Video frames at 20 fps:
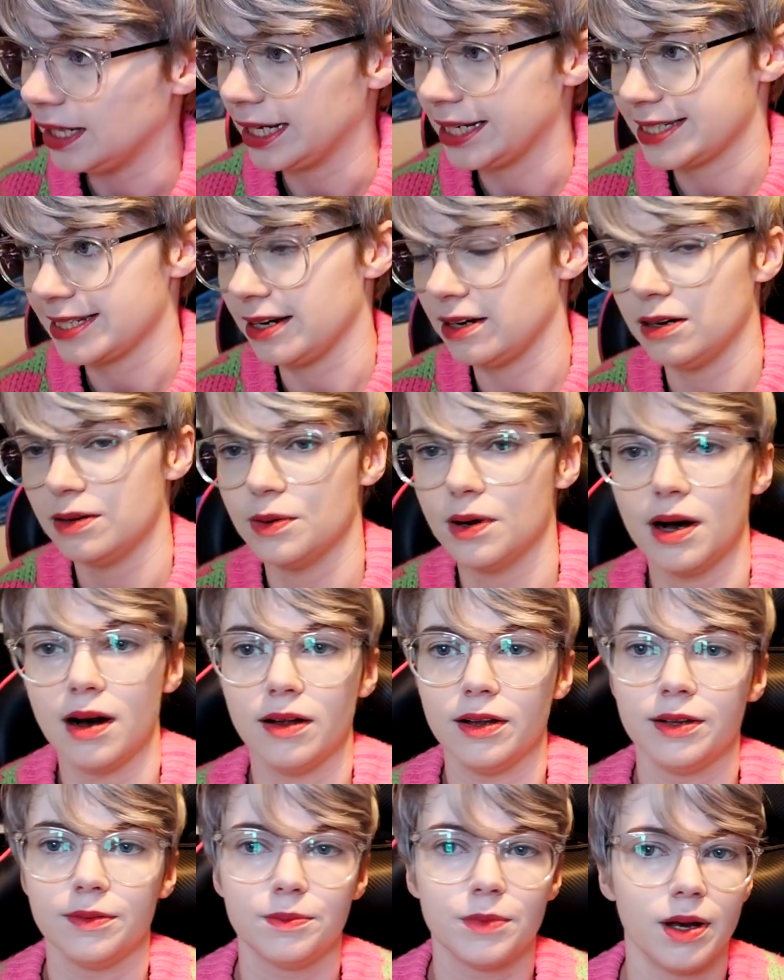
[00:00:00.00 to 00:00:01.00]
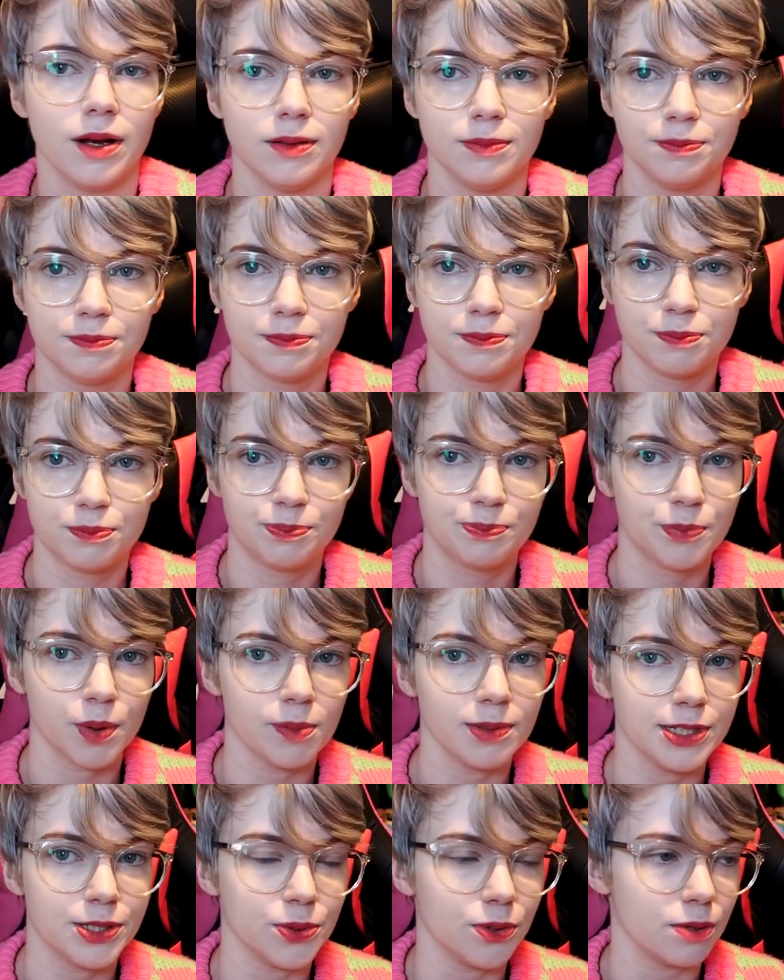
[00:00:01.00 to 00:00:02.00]
Like I said, I'll, I'll, I'll
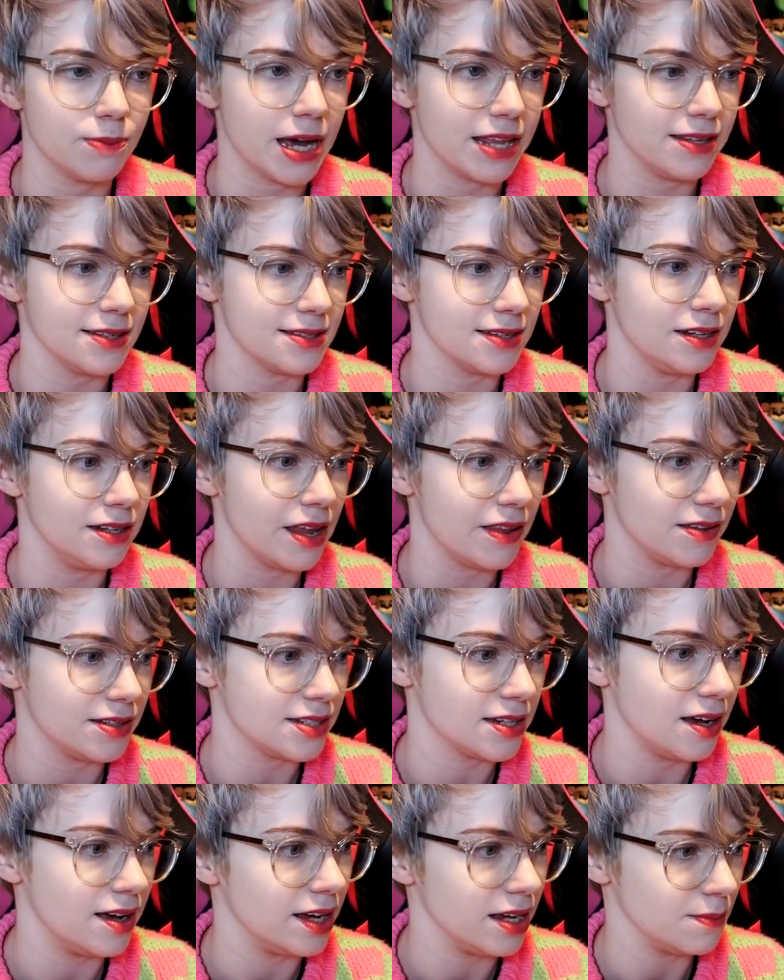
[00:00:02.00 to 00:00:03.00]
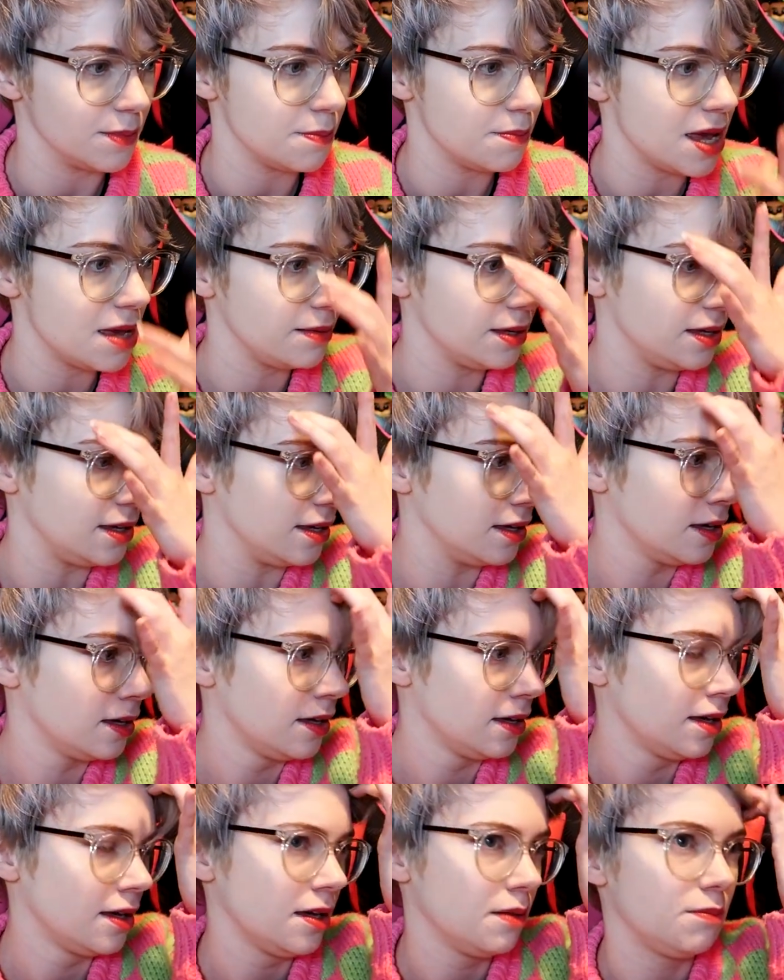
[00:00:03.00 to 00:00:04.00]
probably talk about this another time. Maybe
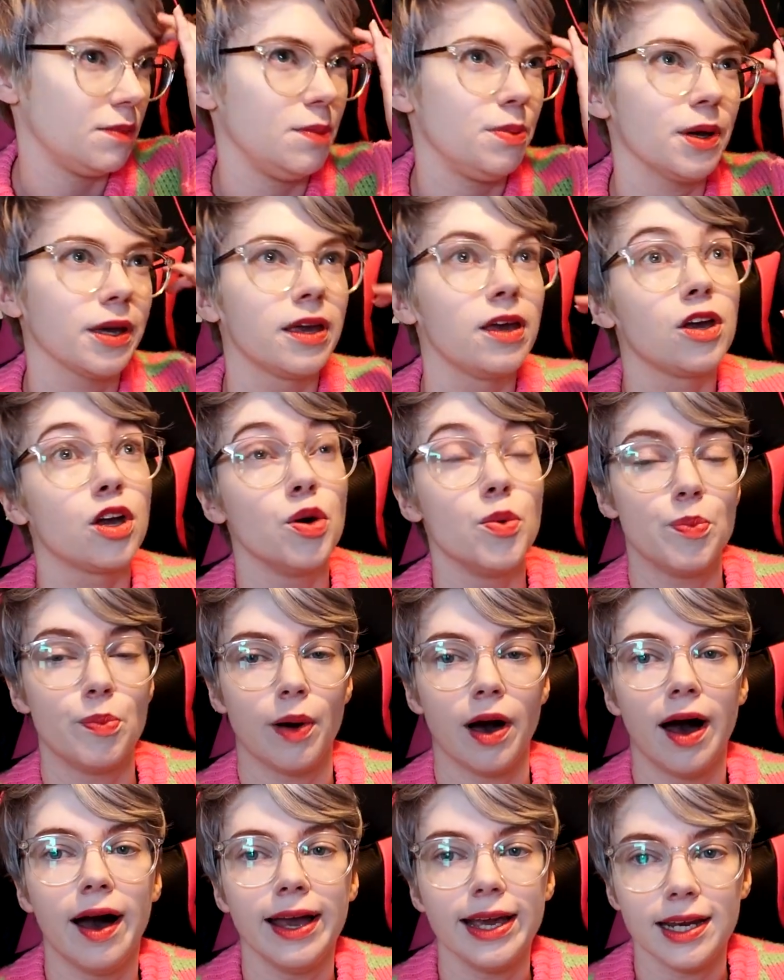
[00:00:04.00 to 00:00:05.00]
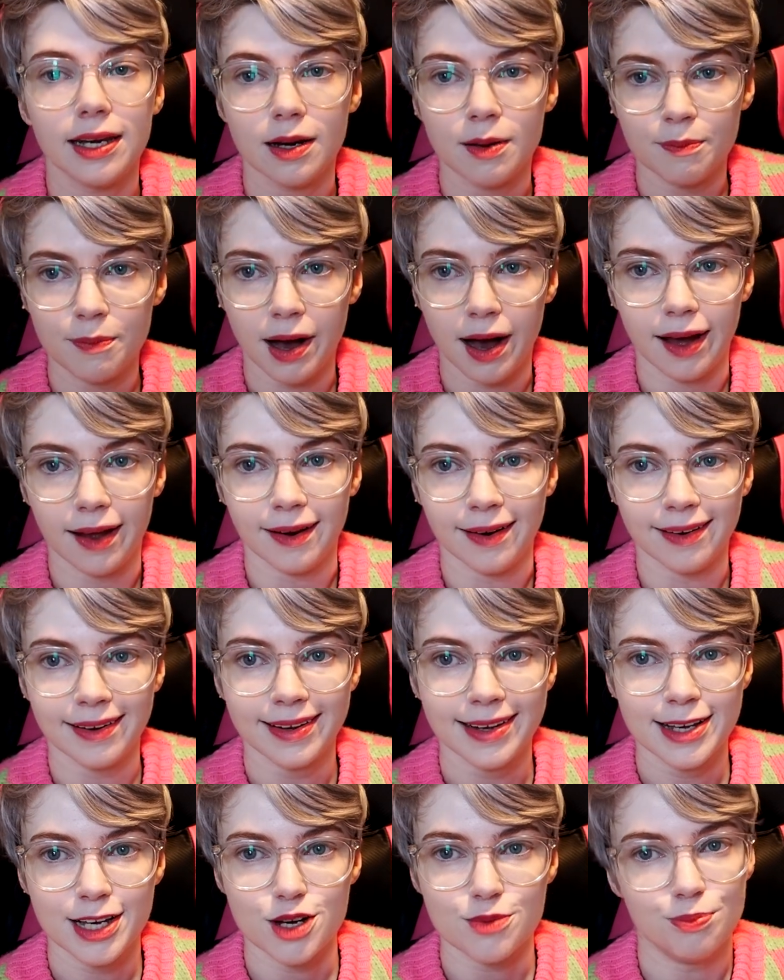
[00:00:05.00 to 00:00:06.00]
maybe I could combine my
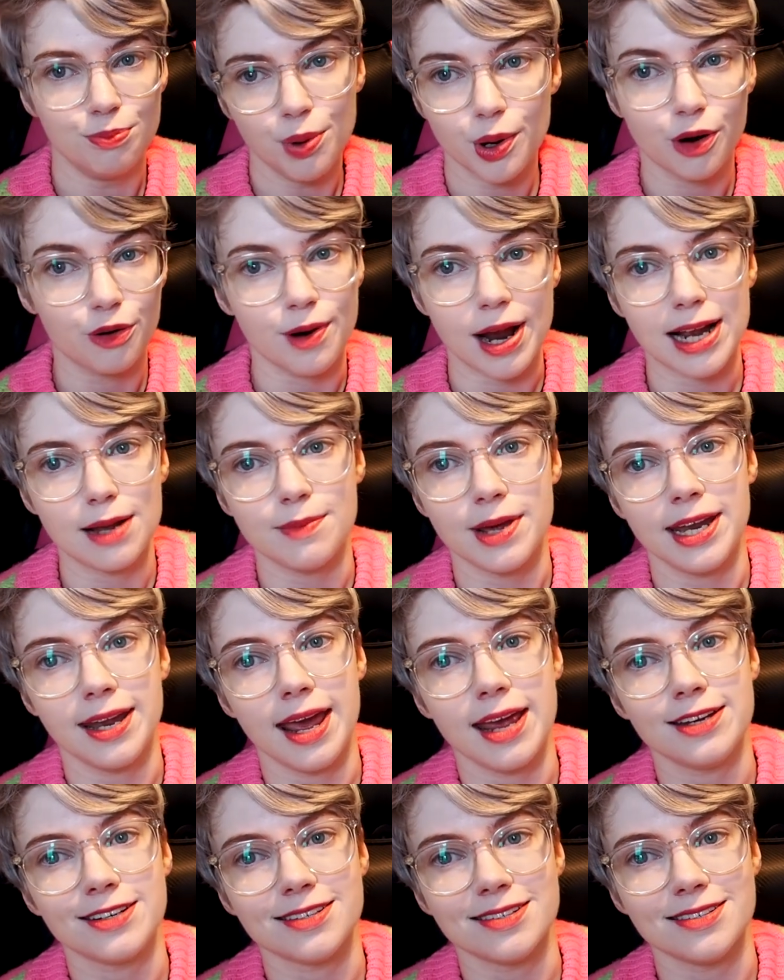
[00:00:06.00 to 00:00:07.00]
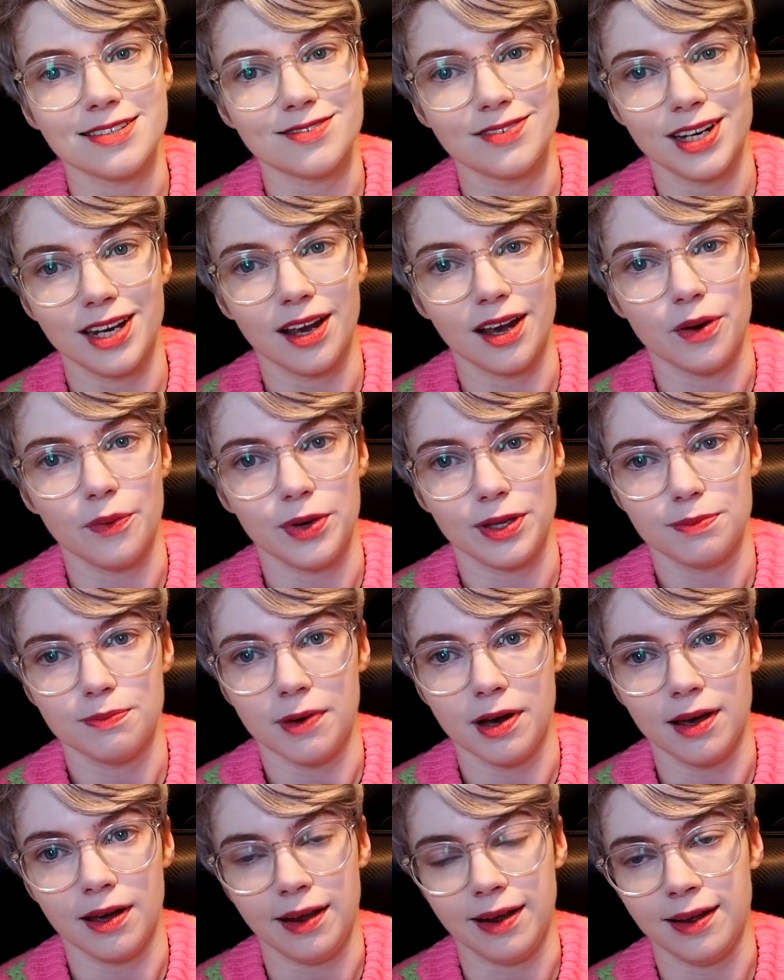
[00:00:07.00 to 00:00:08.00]
book recommendations video with
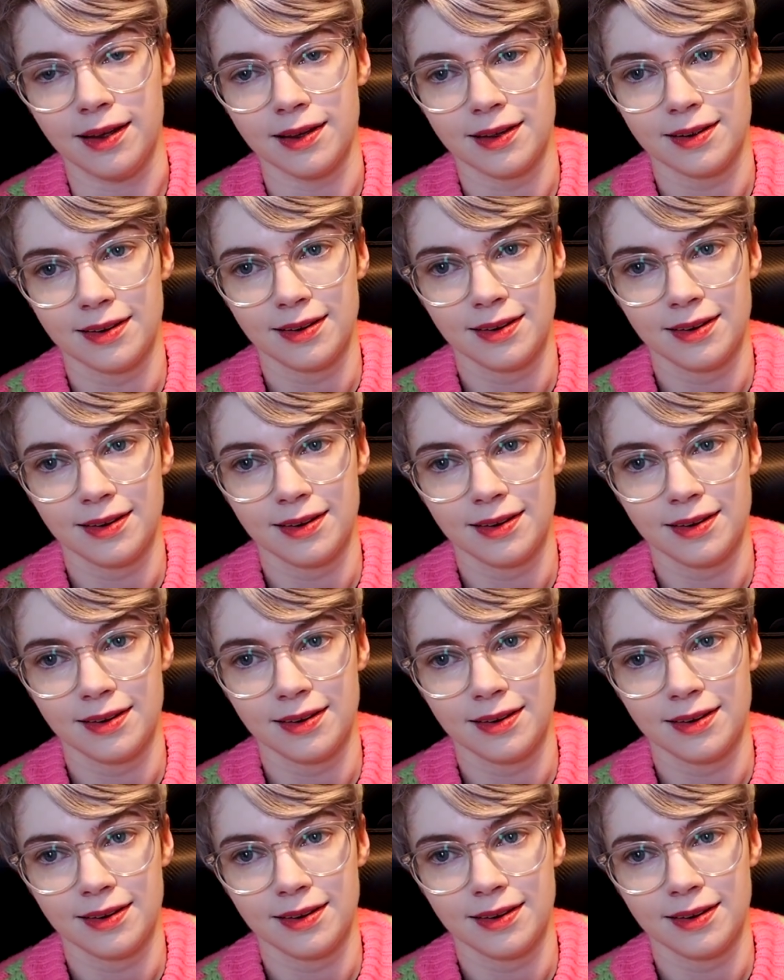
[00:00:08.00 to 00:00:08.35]
my